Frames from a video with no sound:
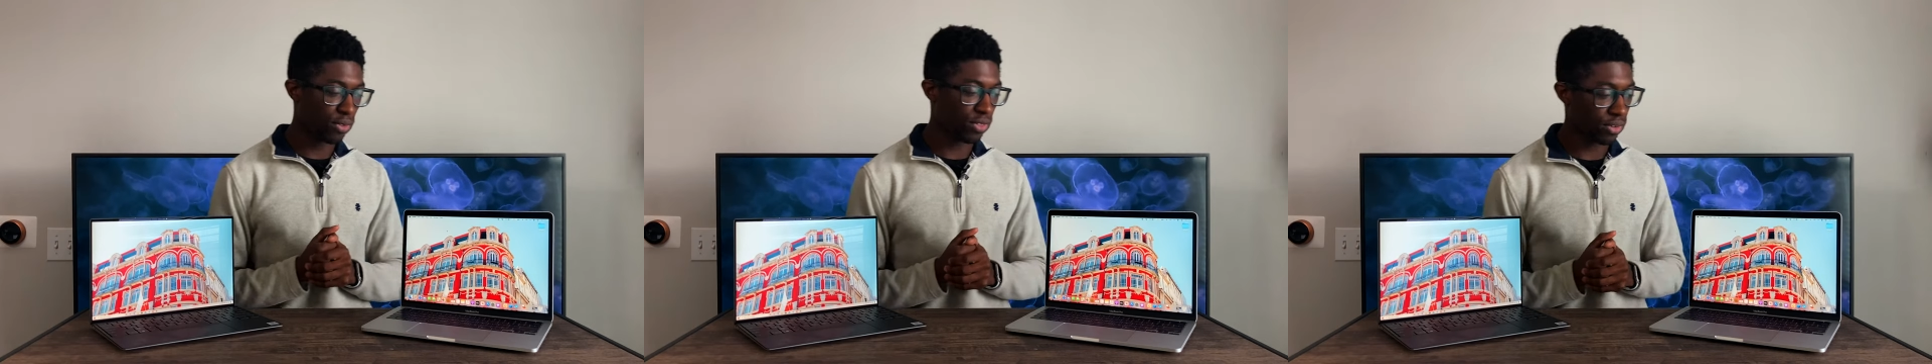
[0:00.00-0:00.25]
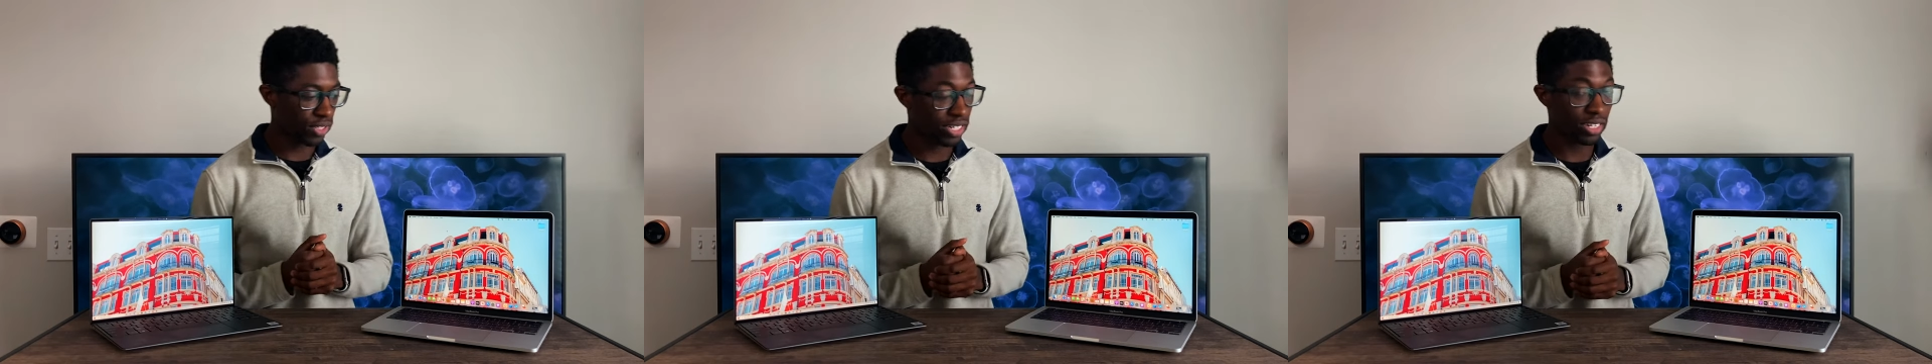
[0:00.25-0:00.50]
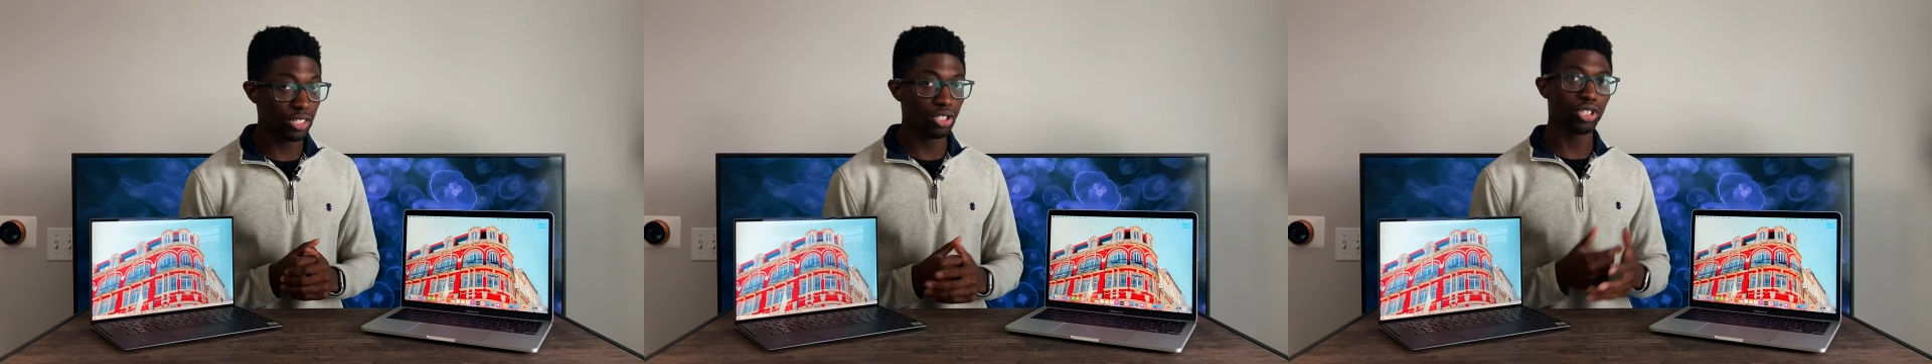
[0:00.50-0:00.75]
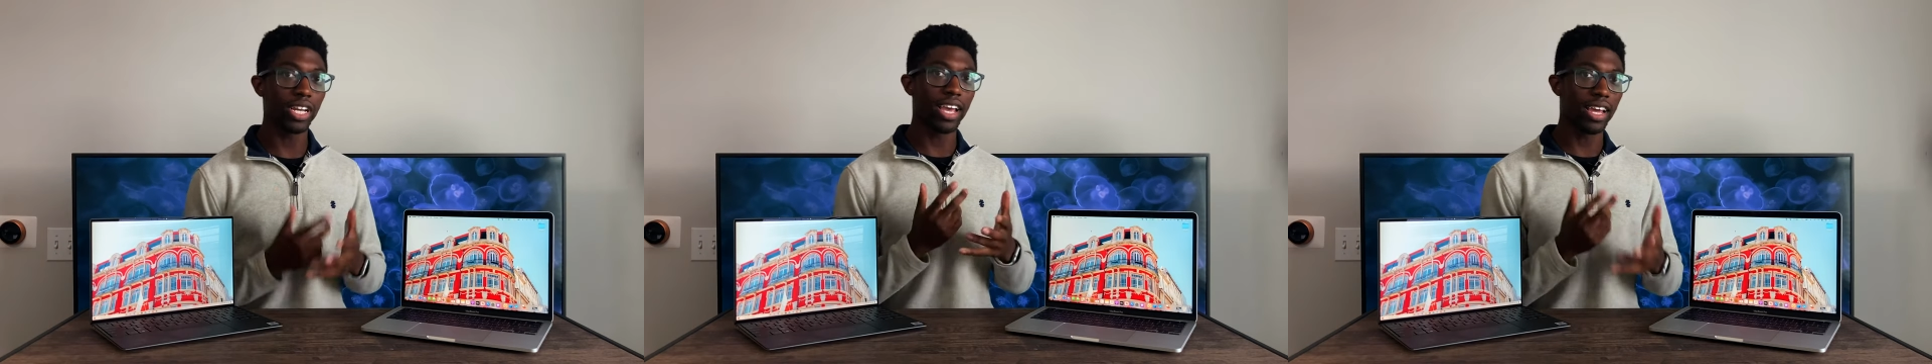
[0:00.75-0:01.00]

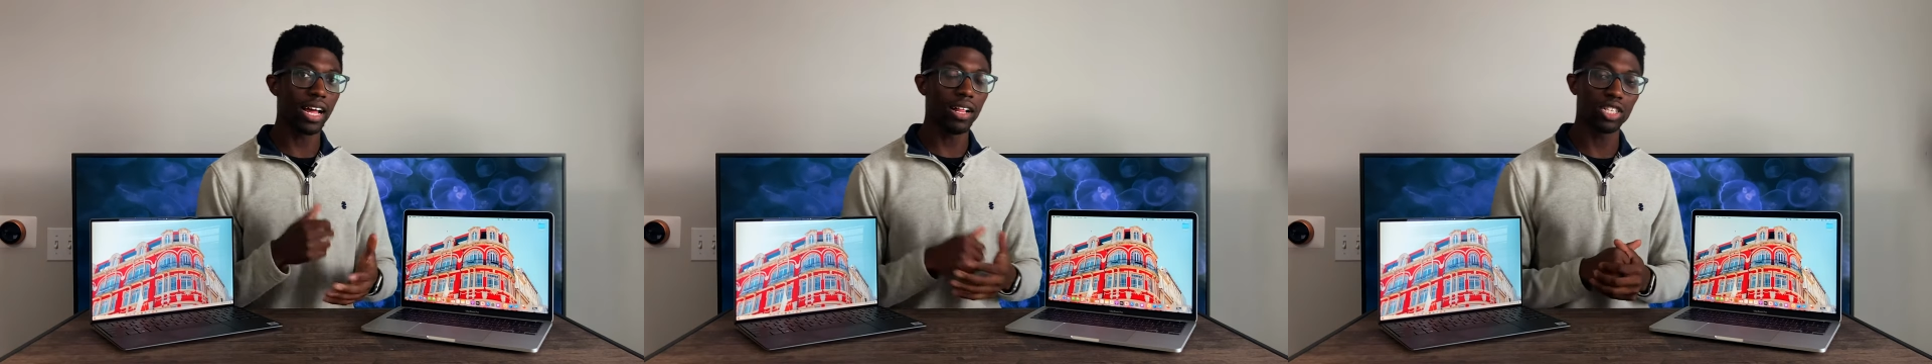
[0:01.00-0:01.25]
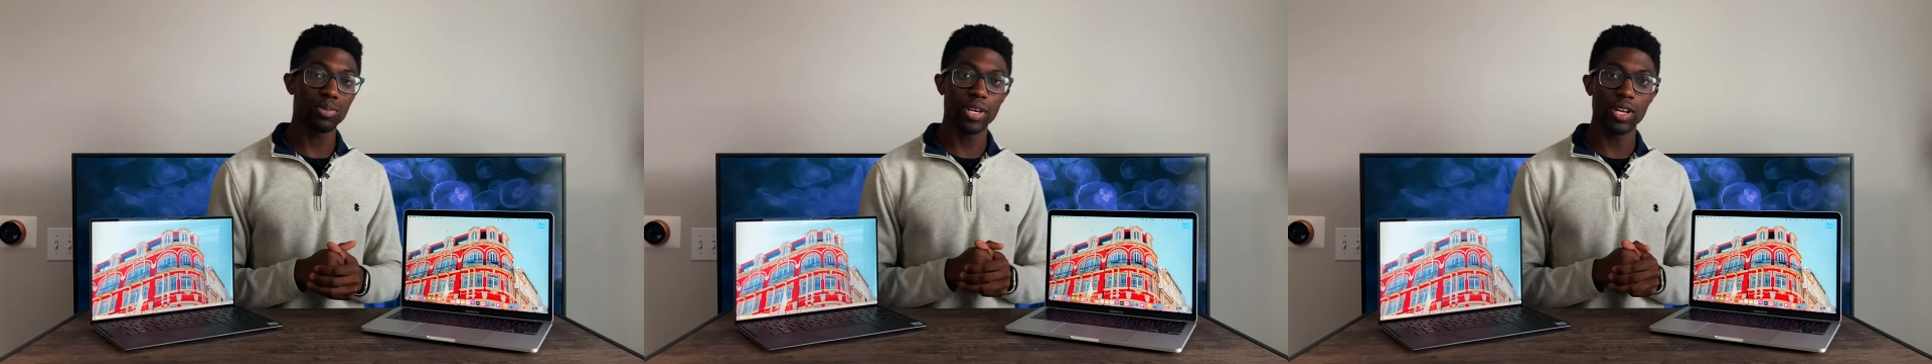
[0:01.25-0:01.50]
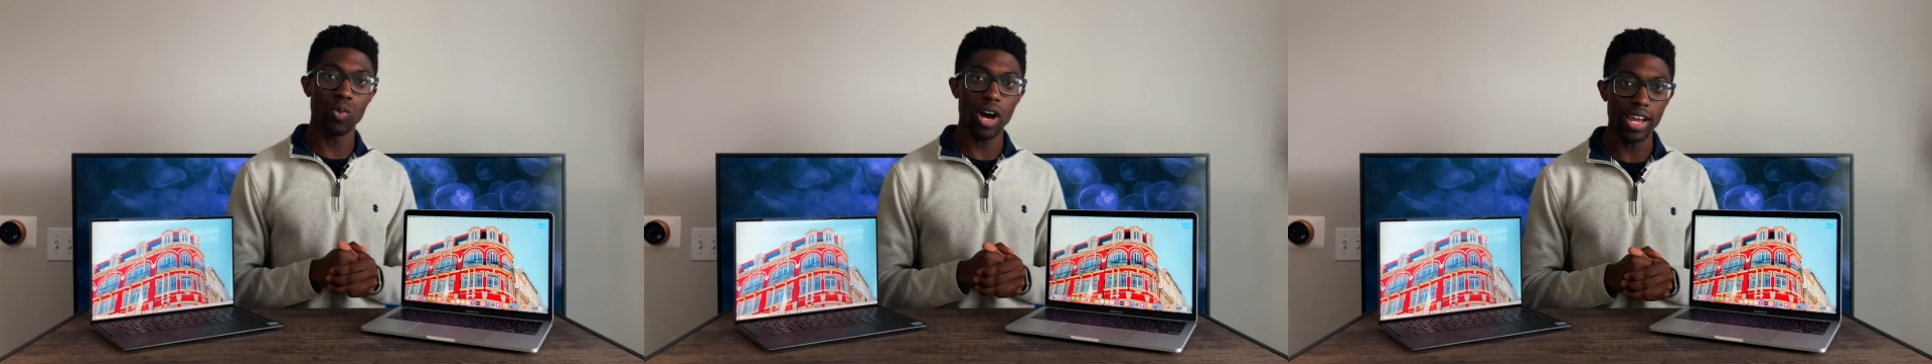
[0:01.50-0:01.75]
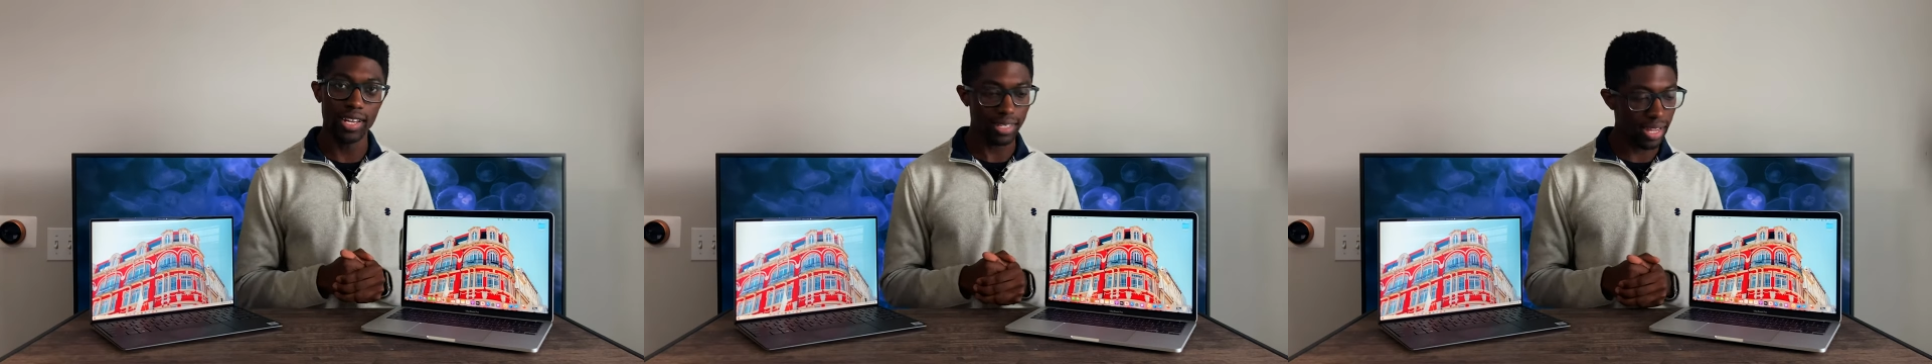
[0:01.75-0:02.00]
13-inch, and I'll explain why
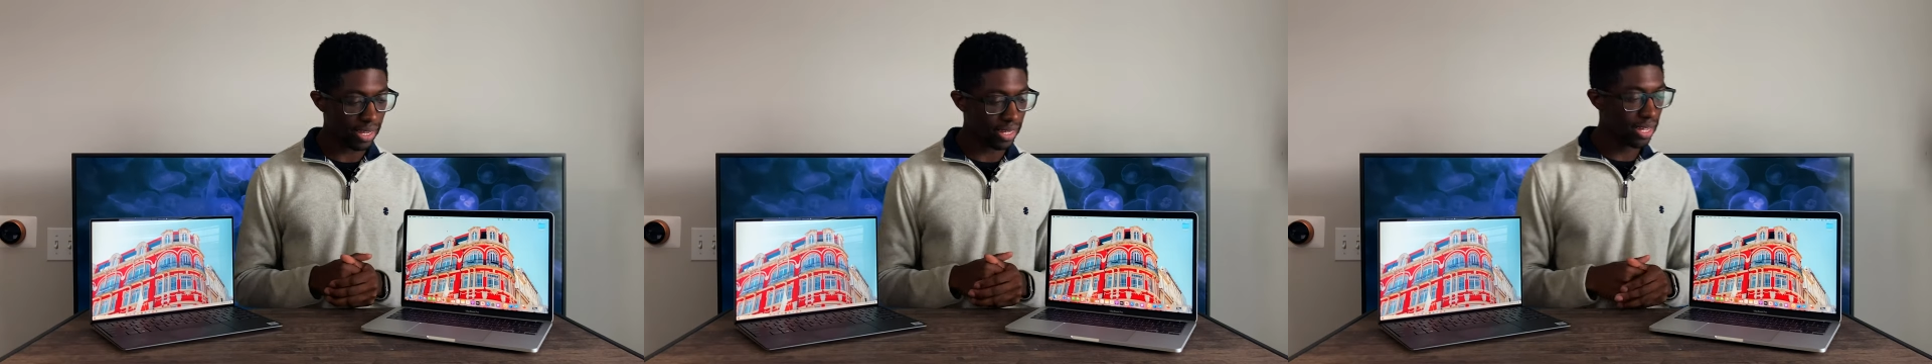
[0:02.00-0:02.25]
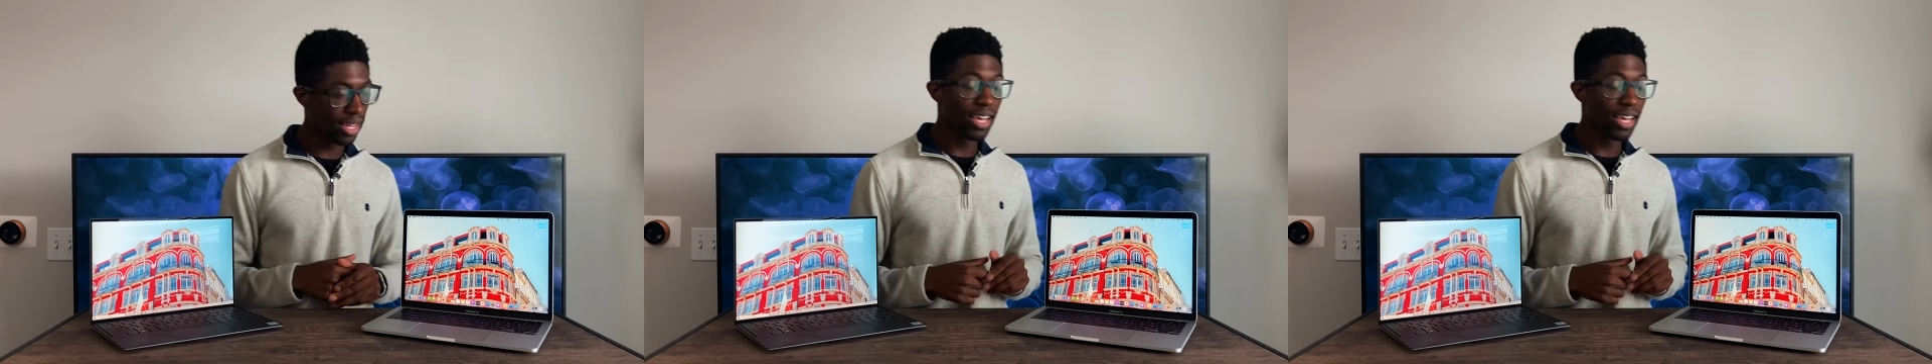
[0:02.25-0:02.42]
in a second.